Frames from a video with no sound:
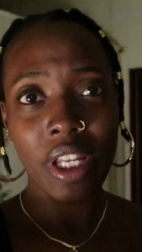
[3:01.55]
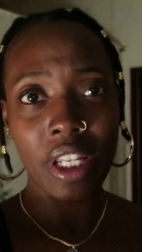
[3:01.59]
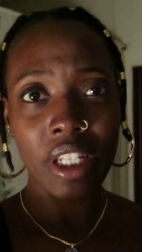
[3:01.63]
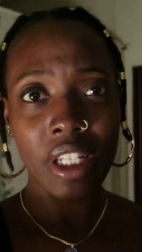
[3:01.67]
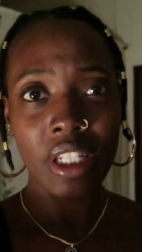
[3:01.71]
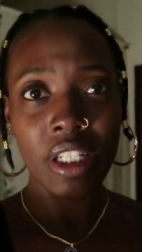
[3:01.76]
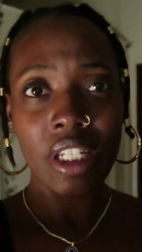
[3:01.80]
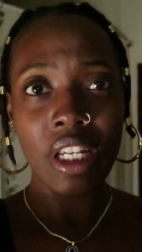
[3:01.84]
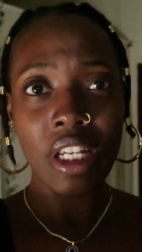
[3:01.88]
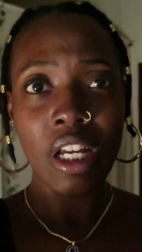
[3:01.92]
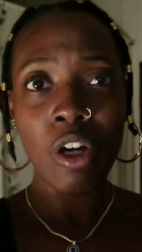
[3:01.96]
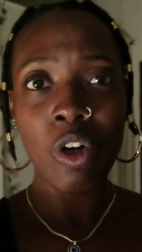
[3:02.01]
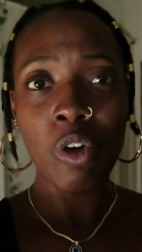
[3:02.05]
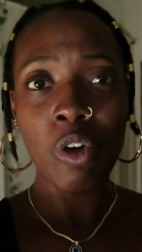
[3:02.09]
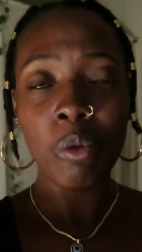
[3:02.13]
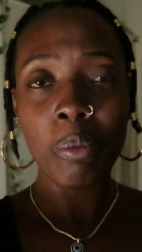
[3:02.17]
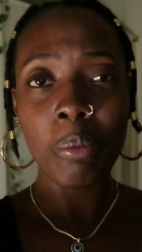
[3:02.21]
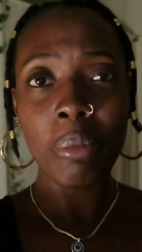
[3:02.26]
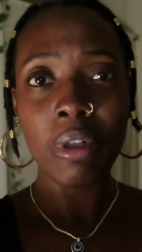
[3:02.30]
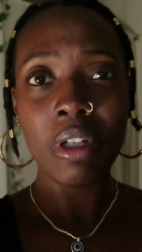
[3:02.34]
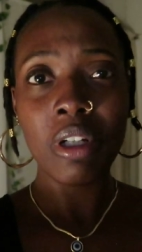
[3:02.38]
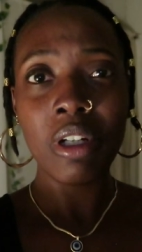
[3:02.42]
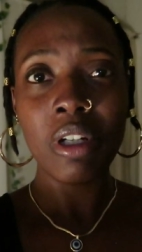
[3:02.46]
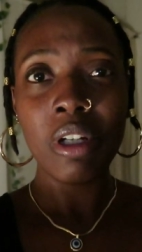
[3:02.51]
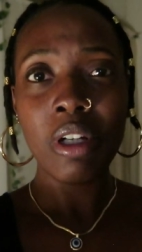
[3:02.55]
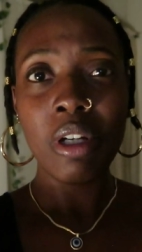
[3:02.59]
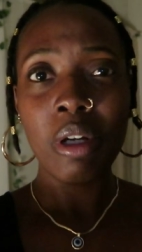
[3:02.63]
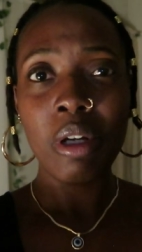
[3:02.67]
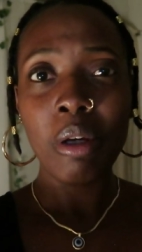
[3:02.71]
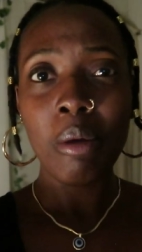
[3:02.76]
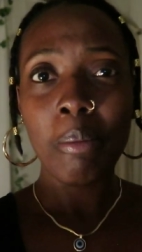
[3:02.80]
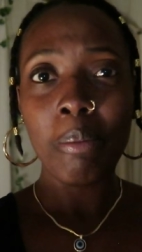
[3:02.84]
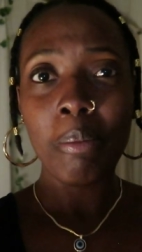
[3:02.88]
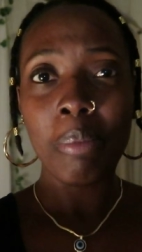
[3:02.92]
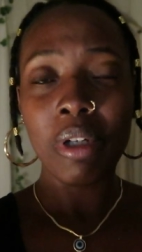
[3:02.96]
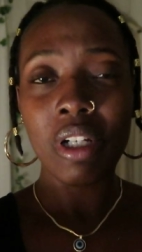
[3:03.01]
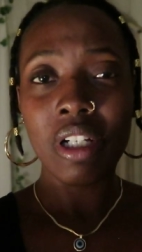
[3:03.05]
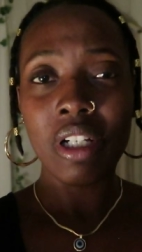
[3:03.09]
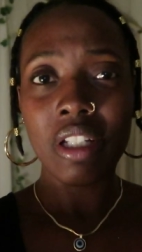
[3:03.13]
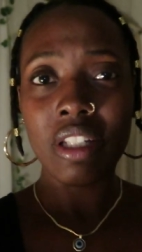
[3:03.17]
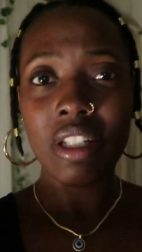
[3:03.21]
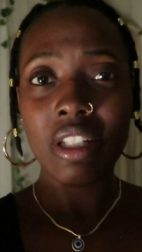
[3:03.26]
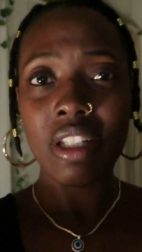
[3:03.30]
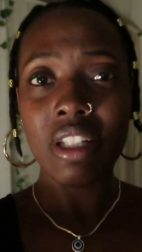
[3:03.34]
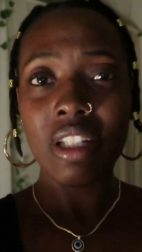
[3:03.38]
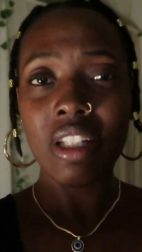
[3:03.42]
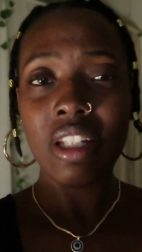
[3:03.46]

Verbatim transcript: get any help but